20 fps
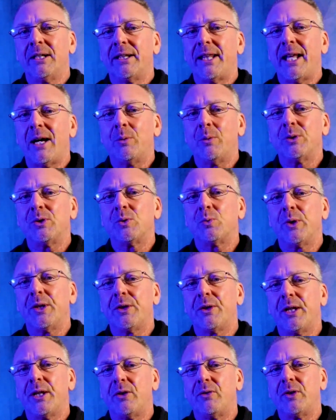That was
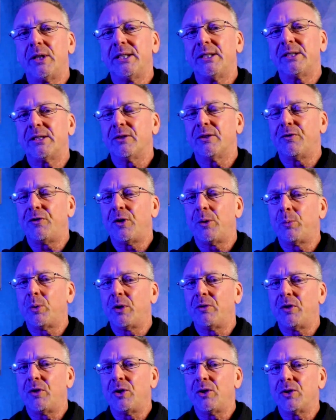with their release of
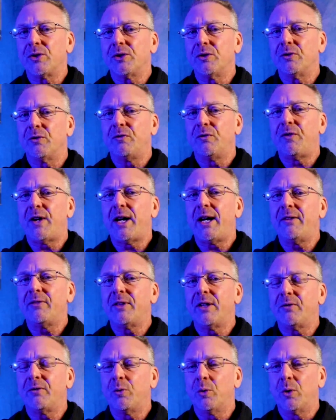firmware version
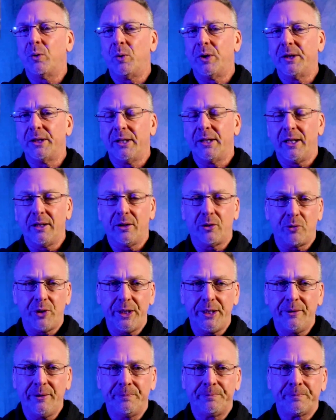
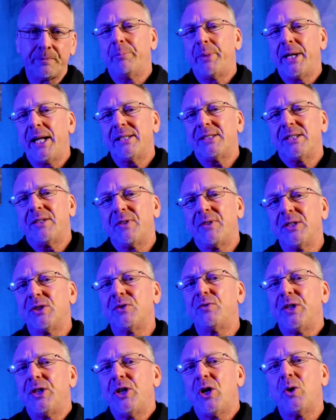5.41.3. But as of
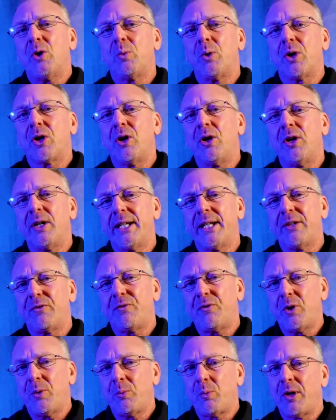this video, we're currently at
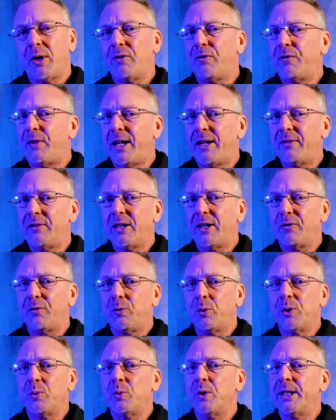firmware
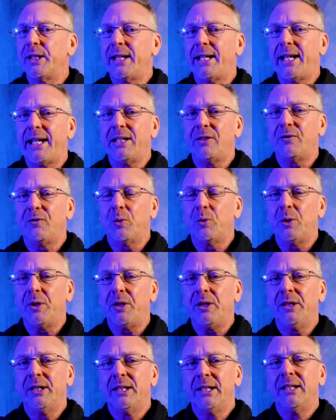
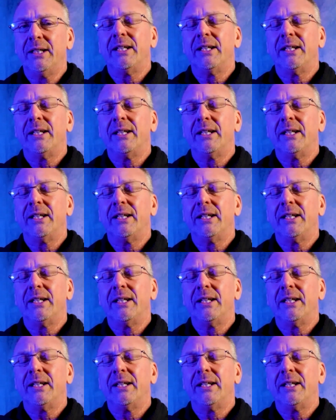5.41.84,